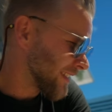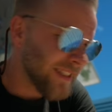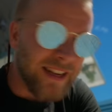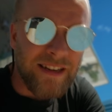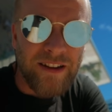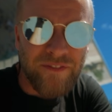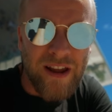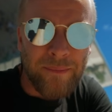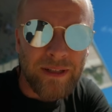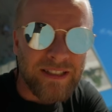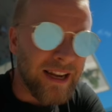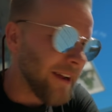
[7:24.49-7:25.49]
Sunday
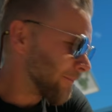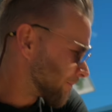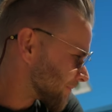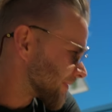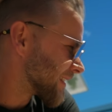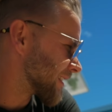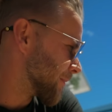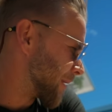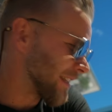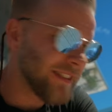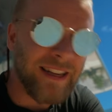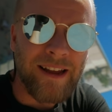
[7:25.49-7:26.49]
family time. It's the
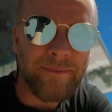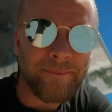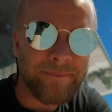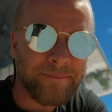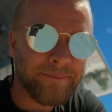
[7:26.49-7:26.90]
best time.